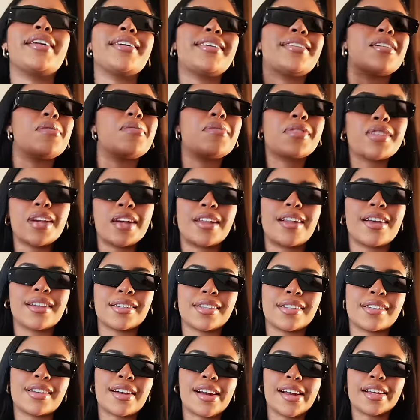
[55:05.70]
need some
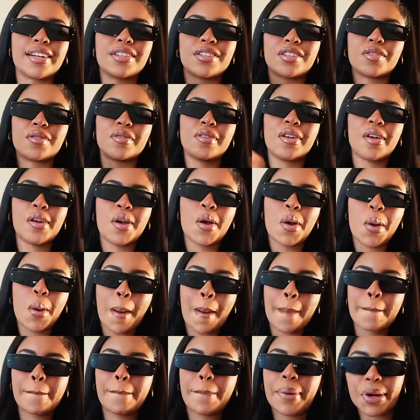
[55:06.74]
sunglasses that I can just
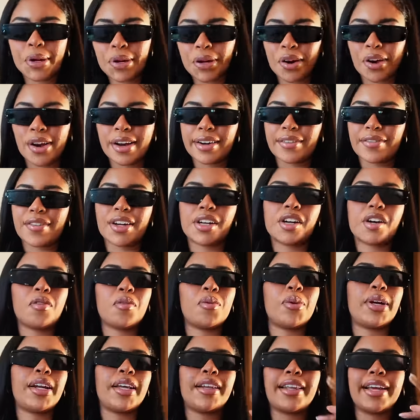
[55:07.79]
put on if I don't
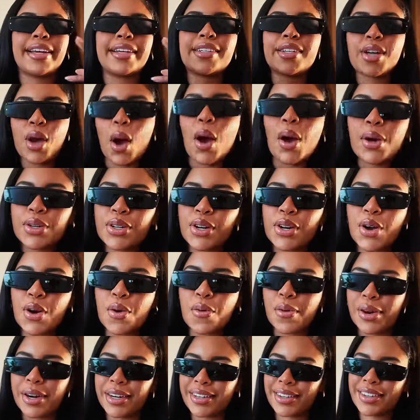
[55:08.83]
want to like talk to no
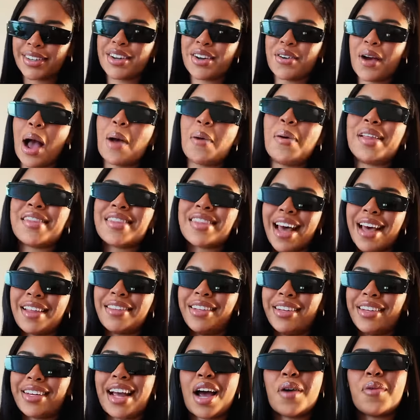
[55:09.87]
one, you know? I want that
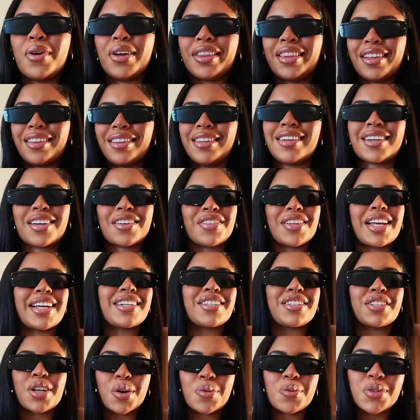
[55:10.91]
look. I want the look of
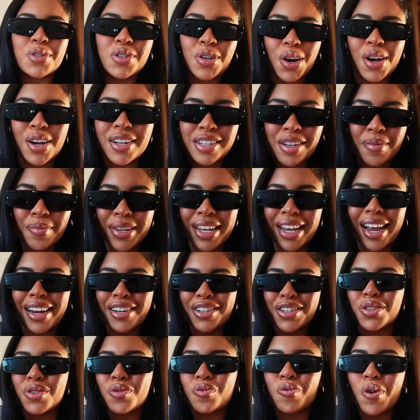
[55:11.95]
like, don't talk to me. I
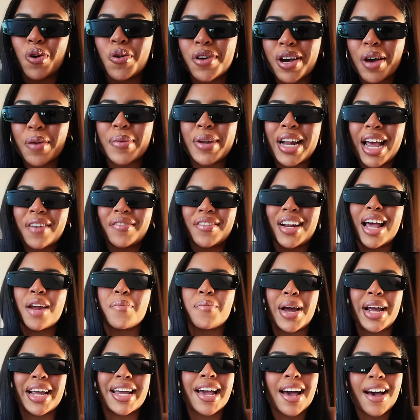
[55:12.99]
just woke up and haven't had
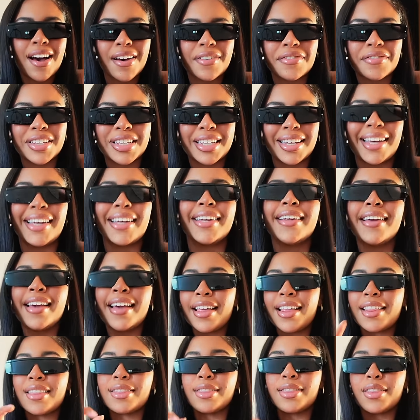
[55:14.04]
my coffee yet.
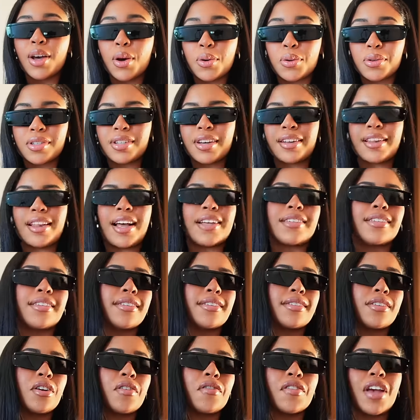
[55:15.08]
Those sunglasses.
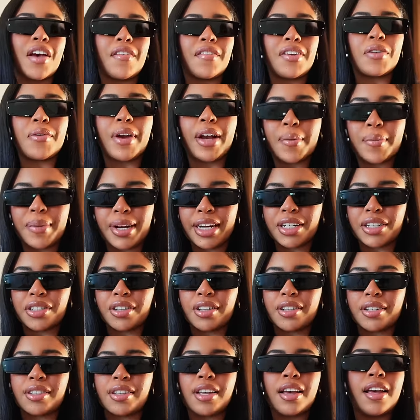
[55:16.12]
So if you have any
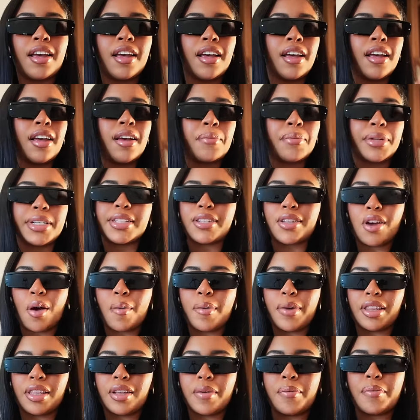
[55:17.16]
recommendations, please
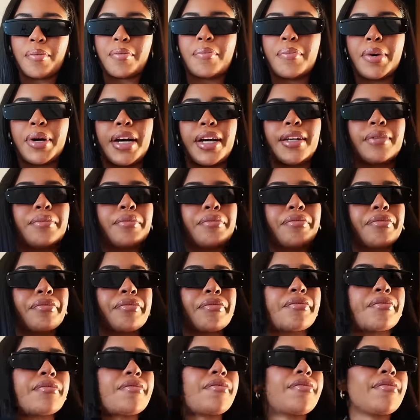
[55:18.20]
comment them. But
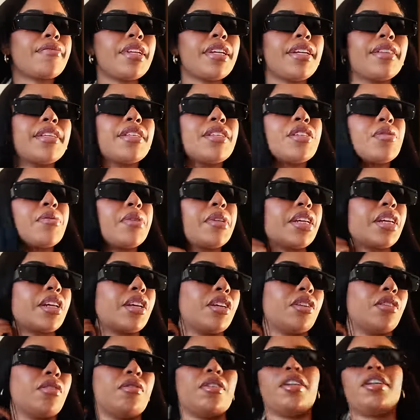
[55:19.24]
these are really cute.